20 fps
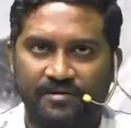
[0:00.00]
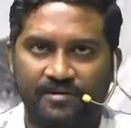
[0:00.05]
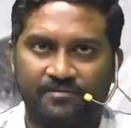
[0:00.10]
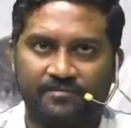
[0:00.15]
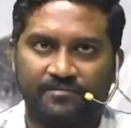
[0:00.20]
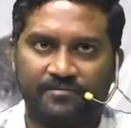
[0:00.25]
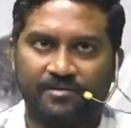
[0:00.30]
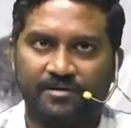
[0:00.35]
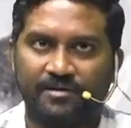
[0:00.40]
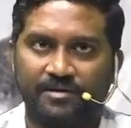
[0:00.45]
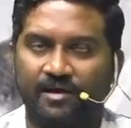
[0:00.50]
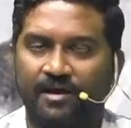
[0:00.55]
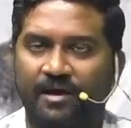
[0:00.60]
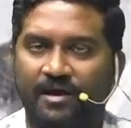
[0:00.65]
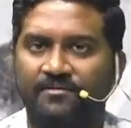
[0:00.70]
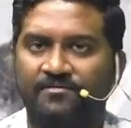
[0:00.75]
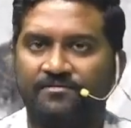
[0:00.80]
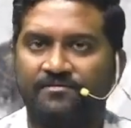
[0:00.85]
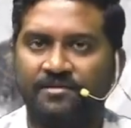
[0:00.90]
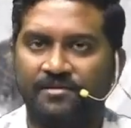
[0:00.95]
scan. So he
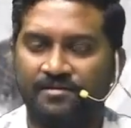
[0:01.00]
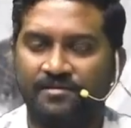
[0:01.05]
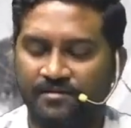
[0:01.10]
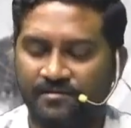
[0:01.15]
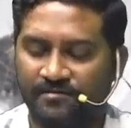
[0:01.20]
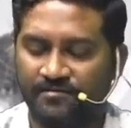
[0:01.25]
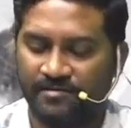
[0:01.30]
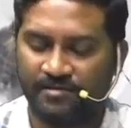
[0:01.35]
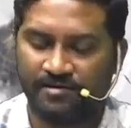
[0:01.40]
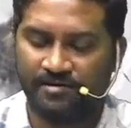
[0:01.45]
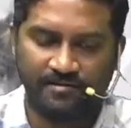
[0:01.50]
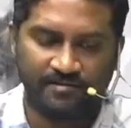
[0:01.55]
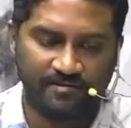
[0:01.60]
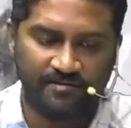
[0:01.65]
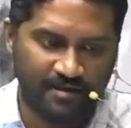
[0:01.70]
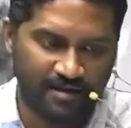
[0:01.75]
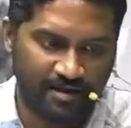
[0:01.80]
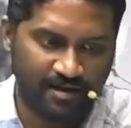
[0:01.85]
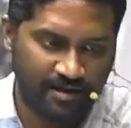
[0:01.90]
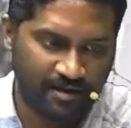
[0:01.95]
has seen the CT
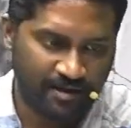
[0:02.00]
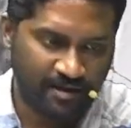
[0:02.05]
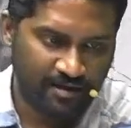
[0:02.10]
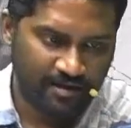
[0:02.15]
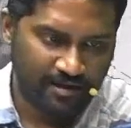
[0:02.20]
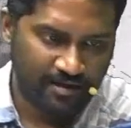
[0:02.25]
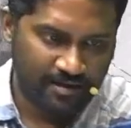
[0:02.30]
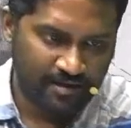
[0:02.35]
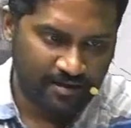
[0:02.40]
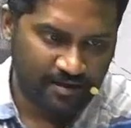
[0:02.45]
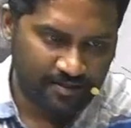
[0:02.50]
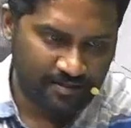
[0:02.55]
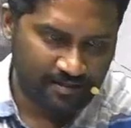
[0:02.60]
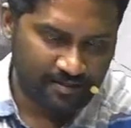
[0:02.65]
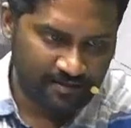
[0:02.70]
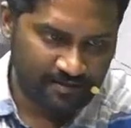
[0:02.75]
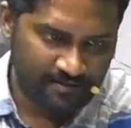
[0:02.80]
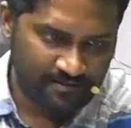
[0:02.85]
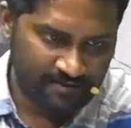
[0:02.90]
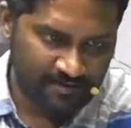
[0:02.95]
scan.
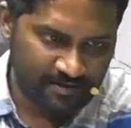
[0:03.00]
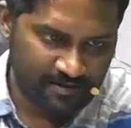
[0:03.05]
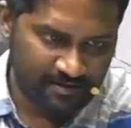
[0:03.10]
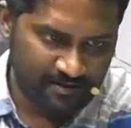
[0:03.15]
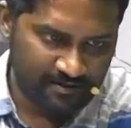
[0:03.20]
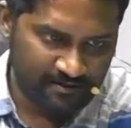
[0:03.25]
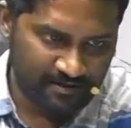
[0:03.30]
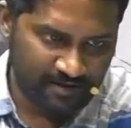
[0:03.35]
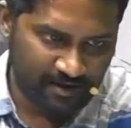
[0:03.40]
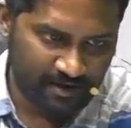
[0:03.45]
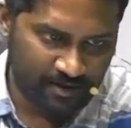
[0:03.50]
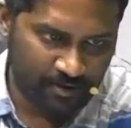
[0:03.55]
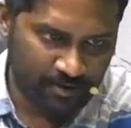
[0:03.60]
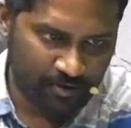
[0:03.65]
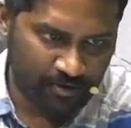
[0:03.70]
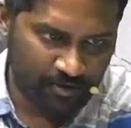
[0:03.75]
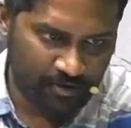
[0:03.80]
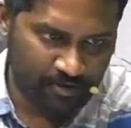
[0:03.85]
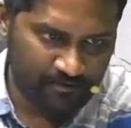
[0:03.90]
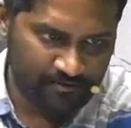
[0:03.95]
In the CT
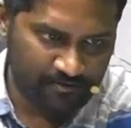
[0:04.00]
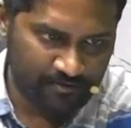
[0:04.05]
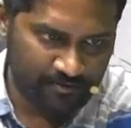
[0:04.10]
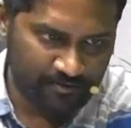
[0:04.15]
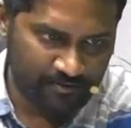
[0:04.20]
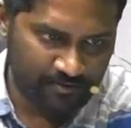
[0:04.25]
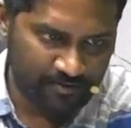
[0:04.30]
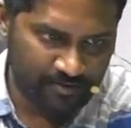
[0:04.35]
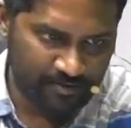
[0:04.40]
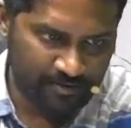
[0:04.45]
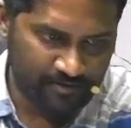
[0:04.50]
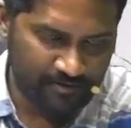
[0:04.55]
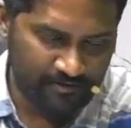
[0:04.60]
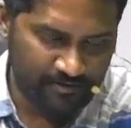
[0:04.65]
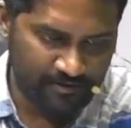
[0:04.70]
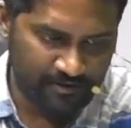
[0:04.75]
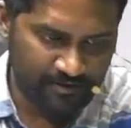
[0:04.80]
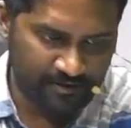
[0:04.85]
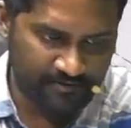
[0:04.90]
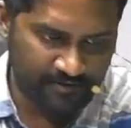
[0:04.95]
scan also,
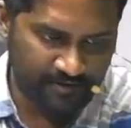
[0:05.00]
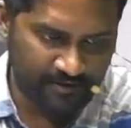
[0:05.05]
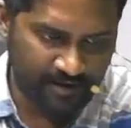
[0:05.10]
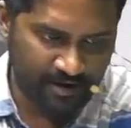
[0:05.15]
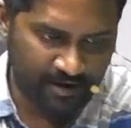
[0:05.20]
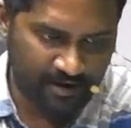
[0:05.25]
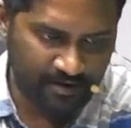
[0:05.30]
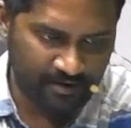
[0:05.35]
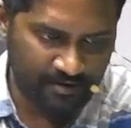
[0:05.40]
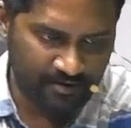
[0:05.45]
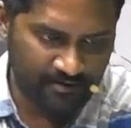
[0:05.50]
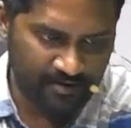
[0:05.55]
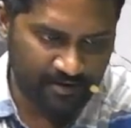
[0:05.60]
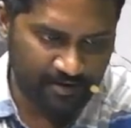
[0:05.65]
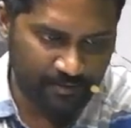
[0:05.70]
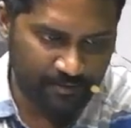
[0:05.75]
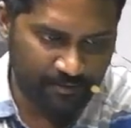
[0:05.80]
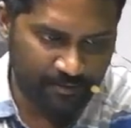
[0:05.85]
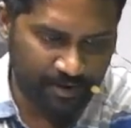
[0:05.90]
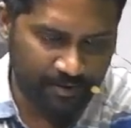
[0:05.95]
this is
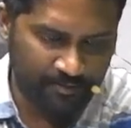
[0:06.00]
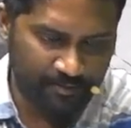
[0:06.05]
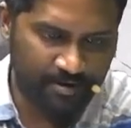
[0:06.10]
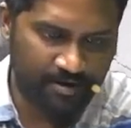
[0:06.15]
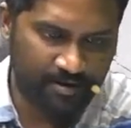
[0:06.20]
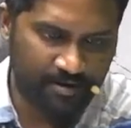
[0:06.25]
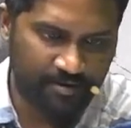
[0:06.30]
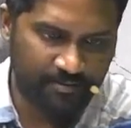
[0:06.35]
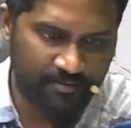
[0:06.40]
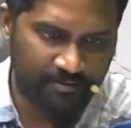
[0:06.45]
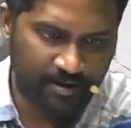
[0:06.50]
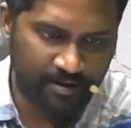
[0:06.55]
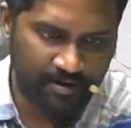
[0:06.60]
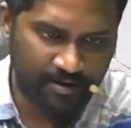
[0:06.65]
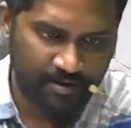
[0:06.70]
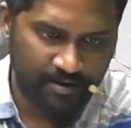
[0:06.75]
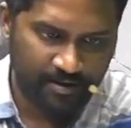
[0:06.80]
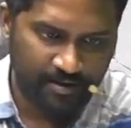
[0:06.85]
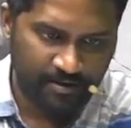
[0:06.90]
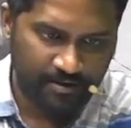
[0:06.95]
cardiogenic pulmonary
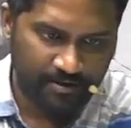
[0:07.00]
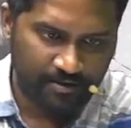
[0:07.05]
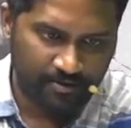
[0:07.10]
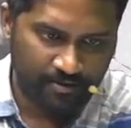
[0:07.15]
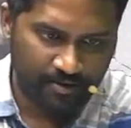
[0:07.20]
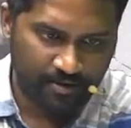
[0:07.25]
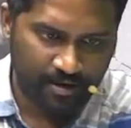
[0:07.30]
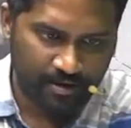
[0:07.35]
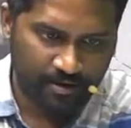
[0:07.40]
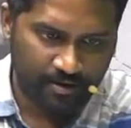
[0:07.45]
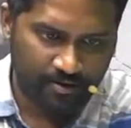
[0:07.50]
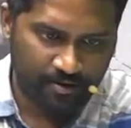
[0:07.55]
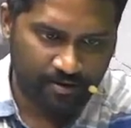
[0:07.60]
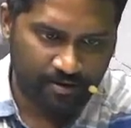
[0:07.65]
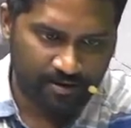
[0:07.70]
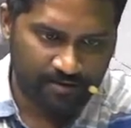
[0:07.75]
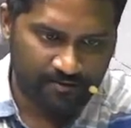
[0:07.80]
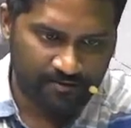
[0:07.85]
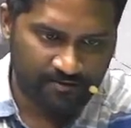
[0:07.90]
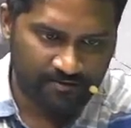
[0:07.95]
edema. You can
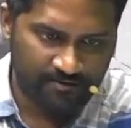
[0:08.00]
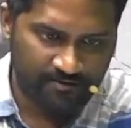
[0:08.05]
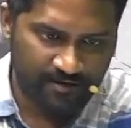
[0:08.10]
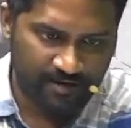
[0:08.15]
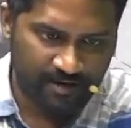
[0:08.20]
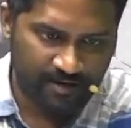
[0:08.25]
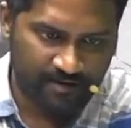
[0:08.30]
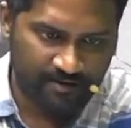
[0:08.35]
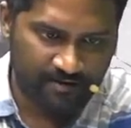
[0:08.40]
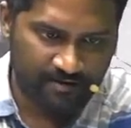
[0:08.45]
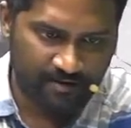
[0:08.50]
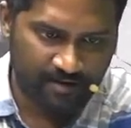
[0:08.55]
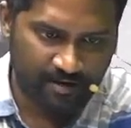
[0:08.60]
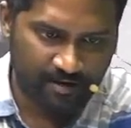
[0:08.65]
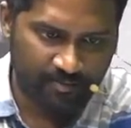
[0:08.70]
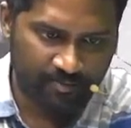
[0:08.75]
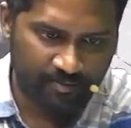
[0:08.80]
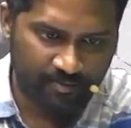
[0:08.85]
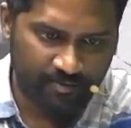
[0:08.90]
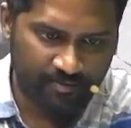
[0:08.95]
notice
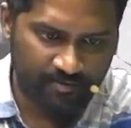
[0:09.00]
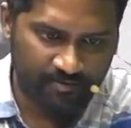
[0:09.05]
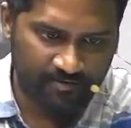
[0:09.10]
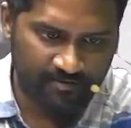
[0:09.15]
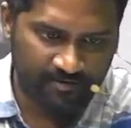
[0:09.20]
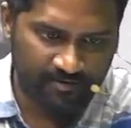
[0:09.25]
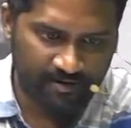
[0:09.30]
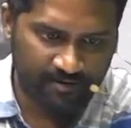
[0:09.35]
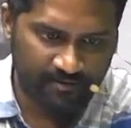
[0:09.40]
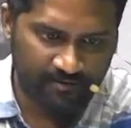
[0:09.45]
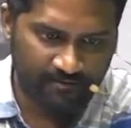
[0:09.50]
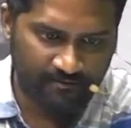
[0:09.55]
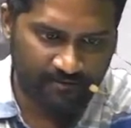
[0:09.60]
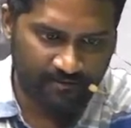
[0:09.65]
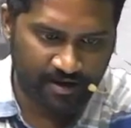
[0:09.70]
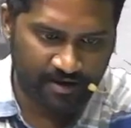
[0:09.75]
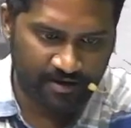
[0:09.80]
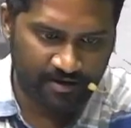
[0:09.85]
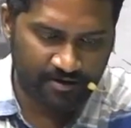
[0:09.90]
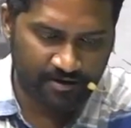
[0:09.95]
central
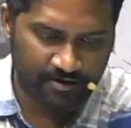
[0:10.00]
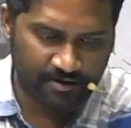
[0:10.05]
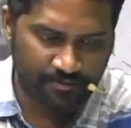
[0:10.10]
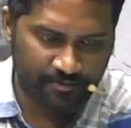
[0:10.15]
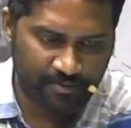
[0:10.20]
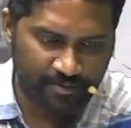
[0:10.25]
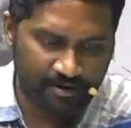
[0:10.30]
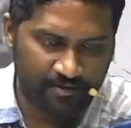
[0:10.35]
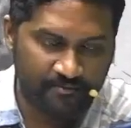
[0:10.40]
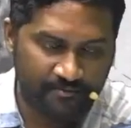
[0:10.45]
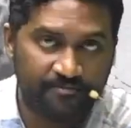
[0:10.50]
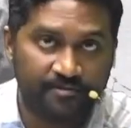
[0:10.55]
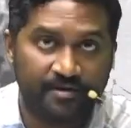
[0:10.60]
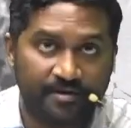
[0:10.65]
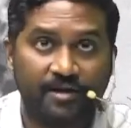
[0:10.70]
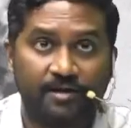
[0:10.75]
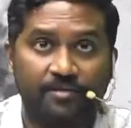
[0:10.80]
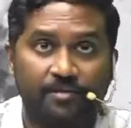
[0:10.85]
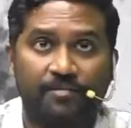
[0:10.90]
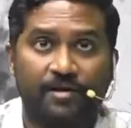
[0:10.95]
portion white,
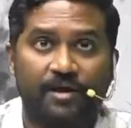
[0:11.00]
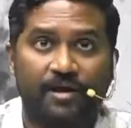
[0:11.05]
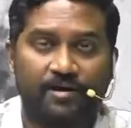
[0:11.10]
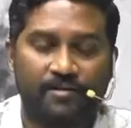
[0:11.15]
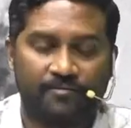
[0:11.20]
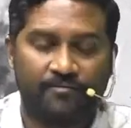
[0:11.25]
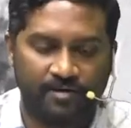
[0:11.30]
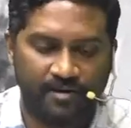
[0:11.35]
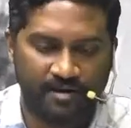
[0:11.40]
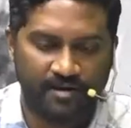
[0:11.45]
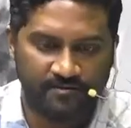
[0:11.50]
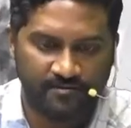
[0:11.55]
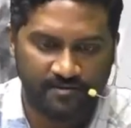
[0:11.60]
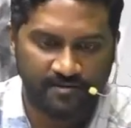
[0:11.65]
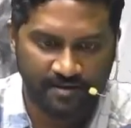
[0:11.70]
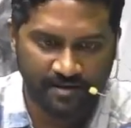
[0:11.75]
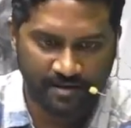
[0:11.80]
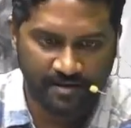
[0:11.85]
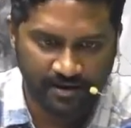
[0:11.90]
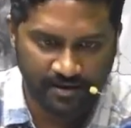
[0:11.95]
peripheral black,
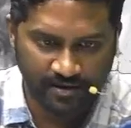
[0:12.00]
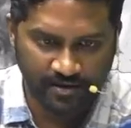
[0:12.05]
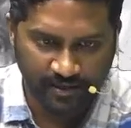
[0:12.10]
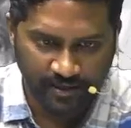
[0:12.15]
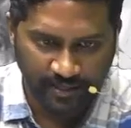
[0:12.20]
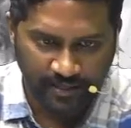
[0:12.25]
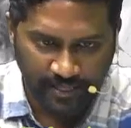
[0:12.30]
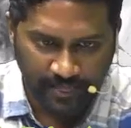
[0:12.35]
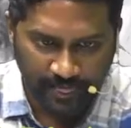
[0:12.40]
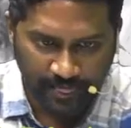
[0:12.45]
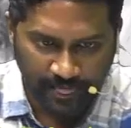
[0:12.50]
whereas here